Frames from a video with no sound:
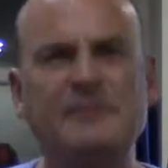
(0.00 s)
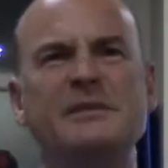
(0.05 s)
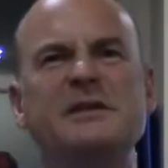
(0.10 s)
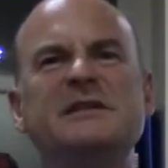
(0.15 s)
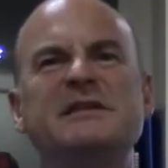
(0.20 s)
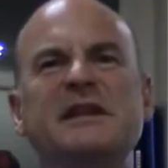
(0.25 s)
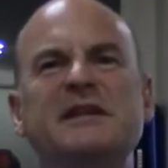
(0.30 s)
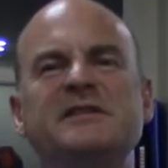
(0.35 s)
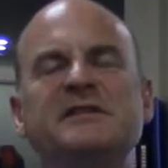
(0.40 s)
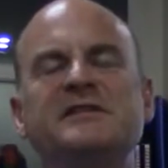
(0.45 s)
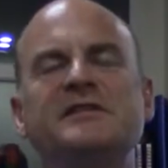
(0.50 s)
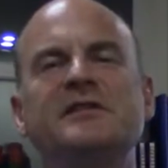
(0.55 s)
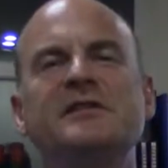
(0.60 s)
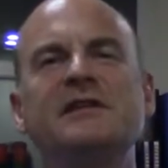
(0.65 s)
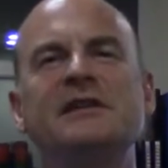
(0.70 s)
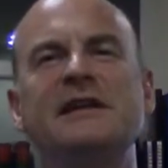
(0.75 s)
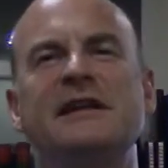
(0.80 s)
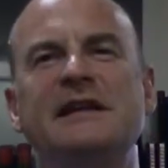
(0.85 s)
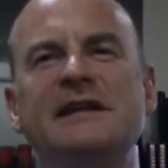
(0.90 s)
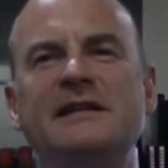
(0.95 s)
medicinal
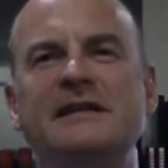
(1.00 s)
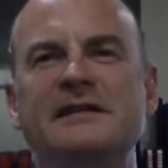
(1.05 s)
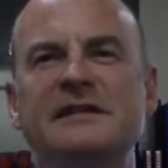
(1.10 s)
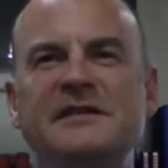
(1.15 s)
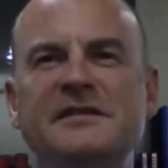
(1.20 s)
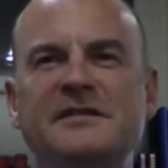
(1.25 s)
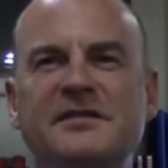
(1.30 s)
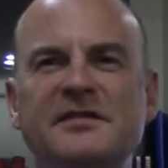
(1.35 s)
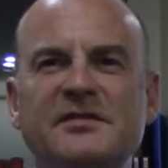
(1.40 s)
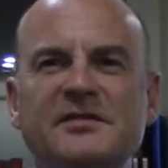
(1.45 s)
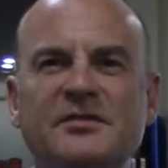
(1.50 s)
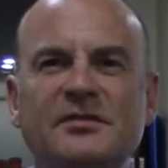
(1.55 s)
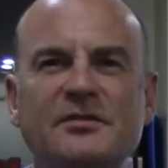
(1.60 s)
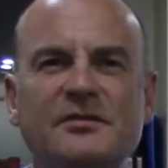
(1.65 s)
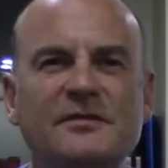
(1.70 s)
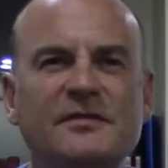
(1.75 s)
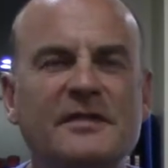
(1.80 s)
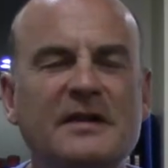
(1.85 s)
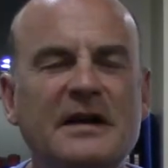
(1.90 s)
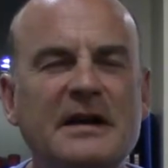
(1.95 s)
lint. It's a sort
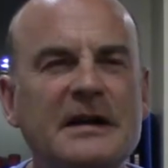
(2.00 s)
of